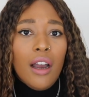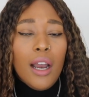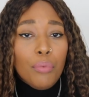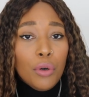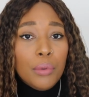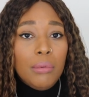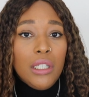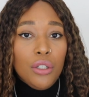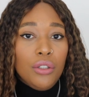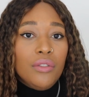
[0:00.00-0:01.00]
I probably
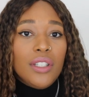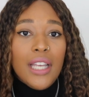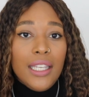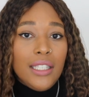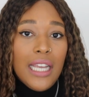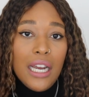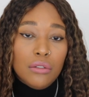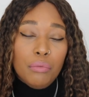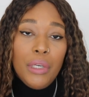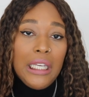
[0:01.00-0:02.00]
could have sized
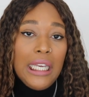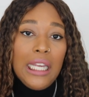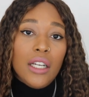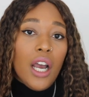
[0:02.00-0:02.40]
down but again